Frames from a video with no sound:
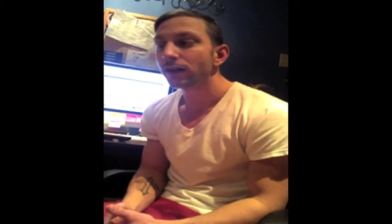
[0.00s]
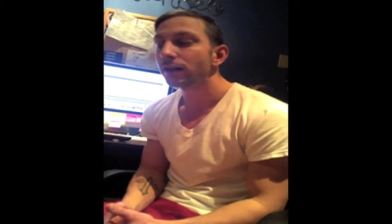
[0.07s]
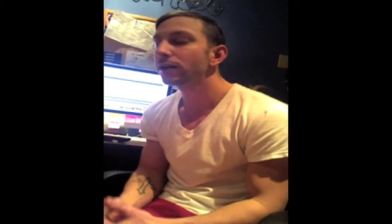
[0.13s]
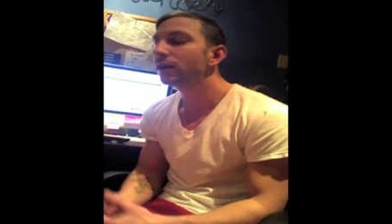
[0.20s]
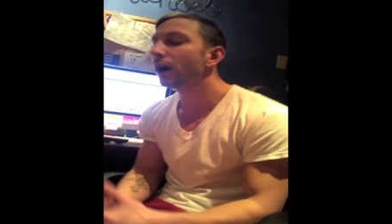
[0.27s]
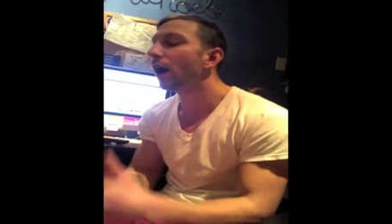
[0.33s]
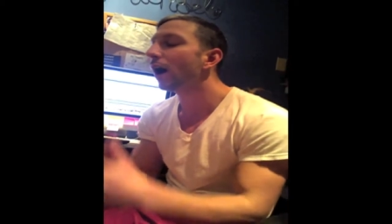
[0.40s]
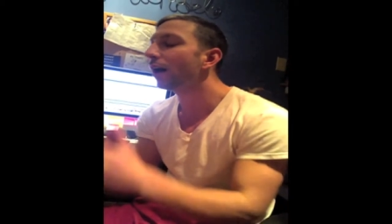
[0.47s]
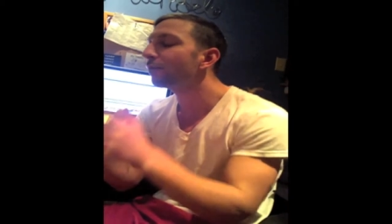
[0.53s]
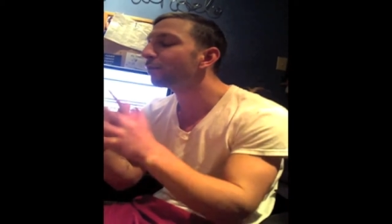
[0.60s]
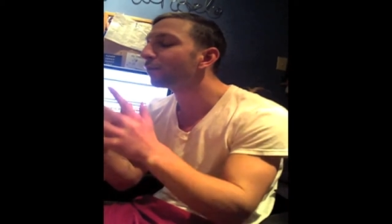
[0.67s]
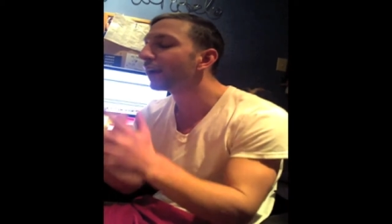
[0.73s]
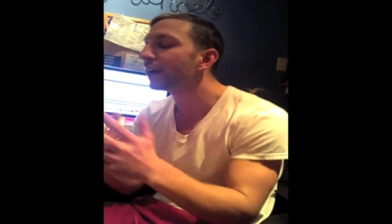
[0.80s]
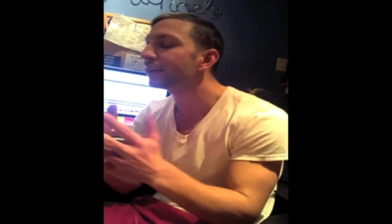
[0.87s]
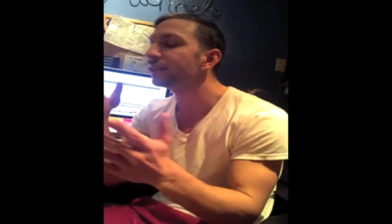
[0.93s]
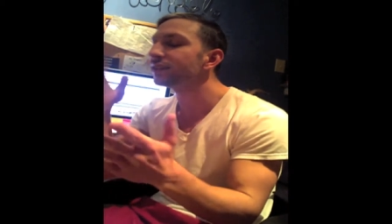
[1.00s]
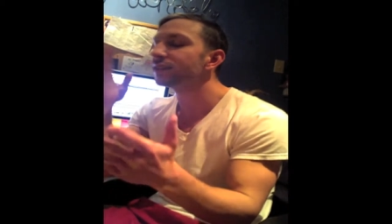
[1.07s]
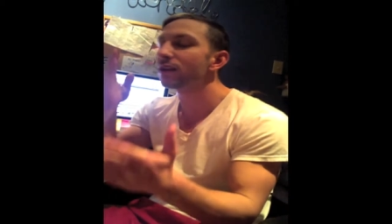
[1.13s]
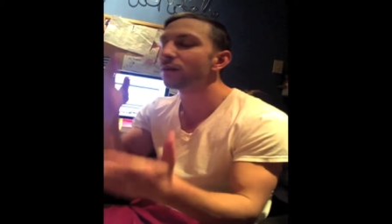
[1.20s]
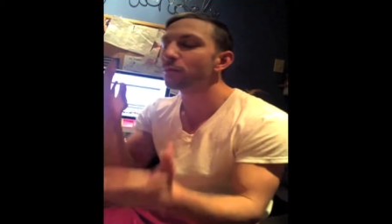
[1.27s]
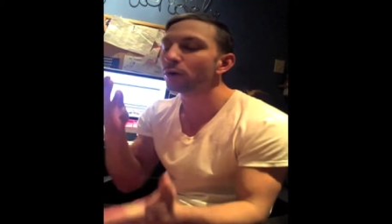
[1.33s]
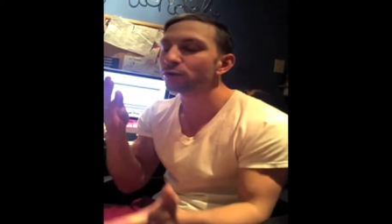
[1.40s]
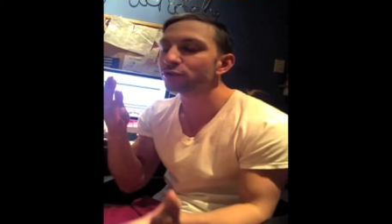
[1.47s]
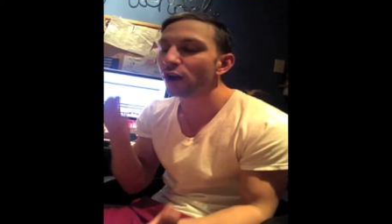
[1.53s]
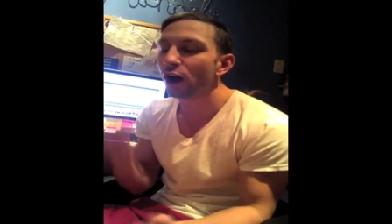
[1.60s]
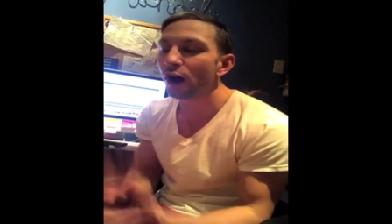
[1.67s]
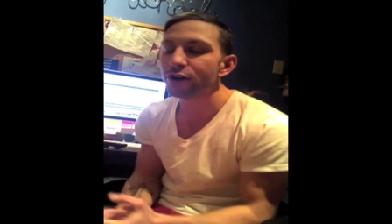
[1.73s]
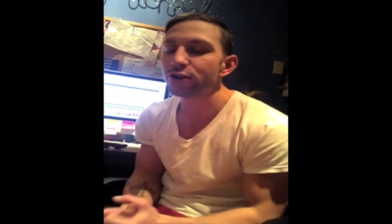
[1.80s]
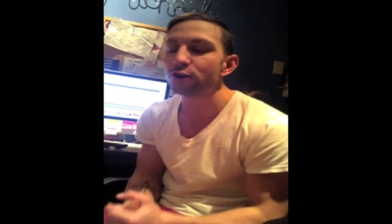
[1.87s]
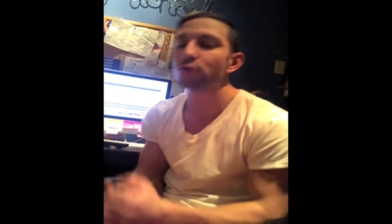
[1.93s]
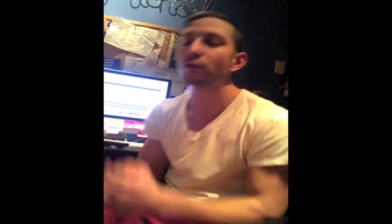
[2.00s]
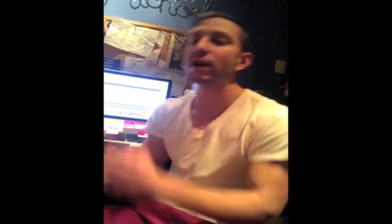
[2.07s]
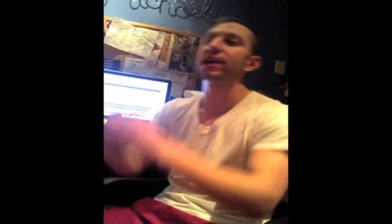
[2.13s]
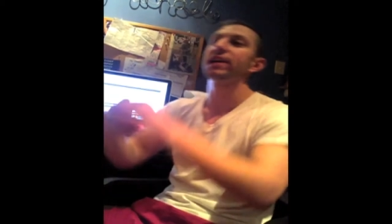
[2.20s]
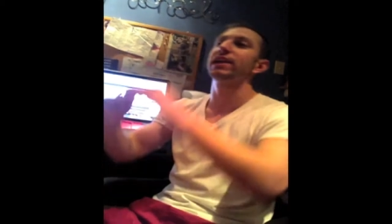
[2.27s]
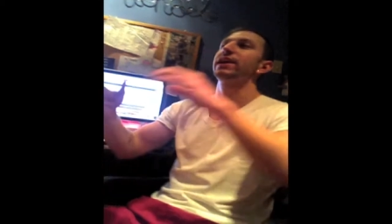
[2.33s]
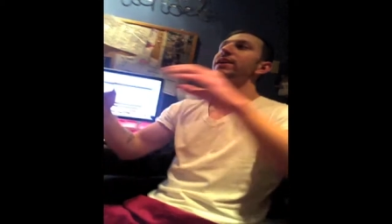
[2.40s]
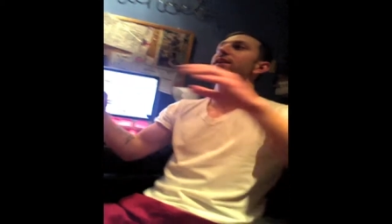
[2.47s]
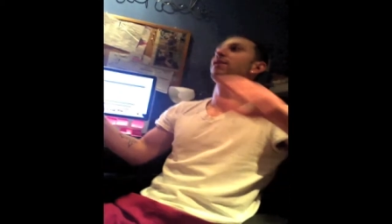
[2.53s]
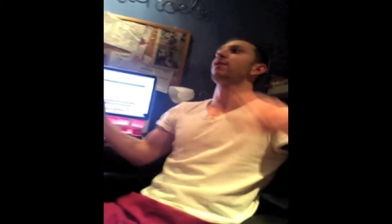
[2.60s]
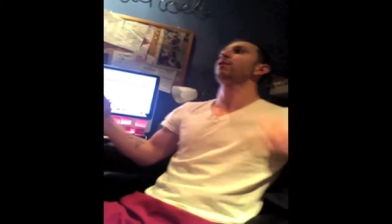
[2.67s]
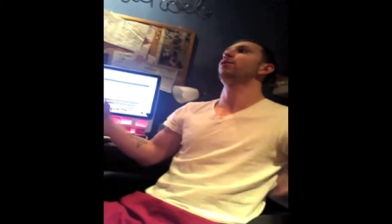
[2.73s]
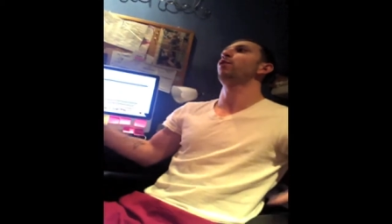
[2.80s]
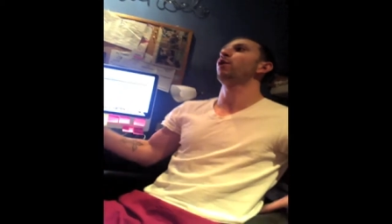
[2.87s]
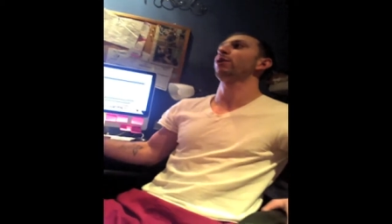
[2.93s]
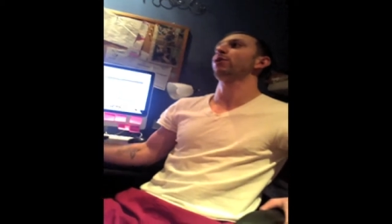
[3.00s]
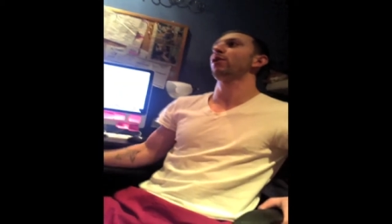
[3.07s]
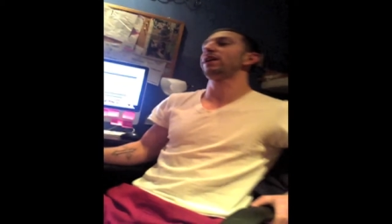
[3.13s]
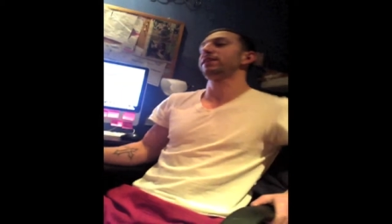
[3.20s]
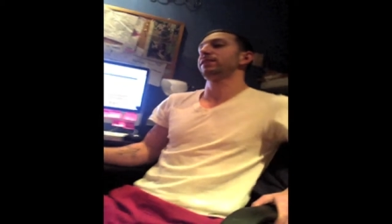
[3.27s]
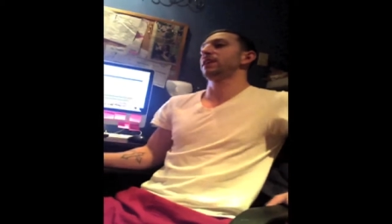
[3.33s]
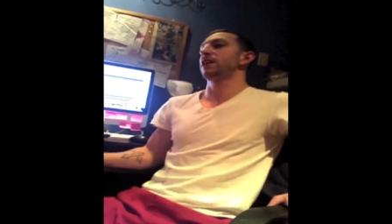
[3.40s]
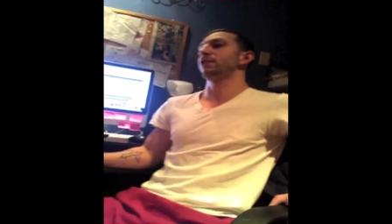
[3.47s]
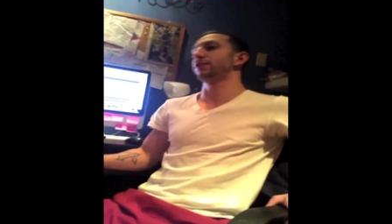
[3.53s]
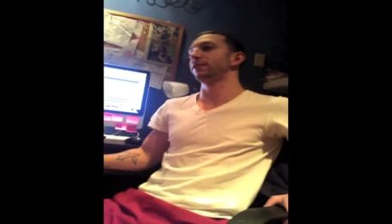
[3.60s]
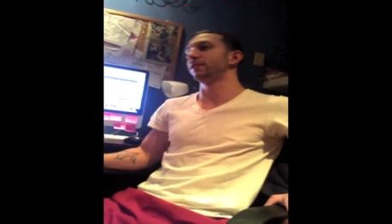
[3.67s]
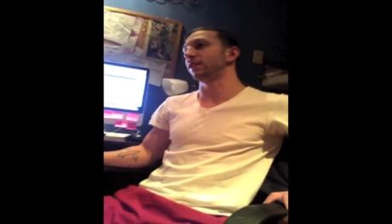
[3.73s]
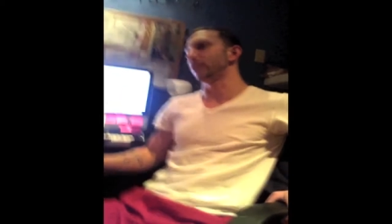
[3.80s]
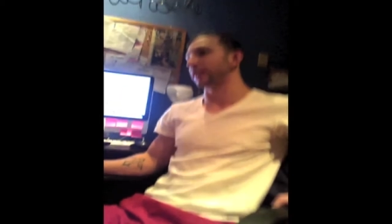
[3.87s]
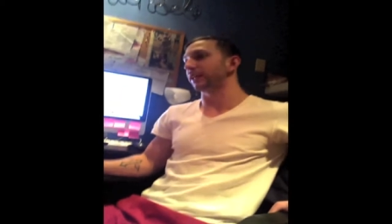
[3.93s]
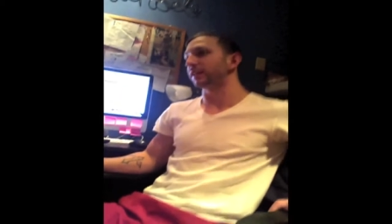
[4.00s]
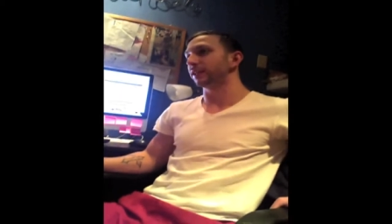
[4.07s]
God, Frans is the most underrated fourth line center in the league.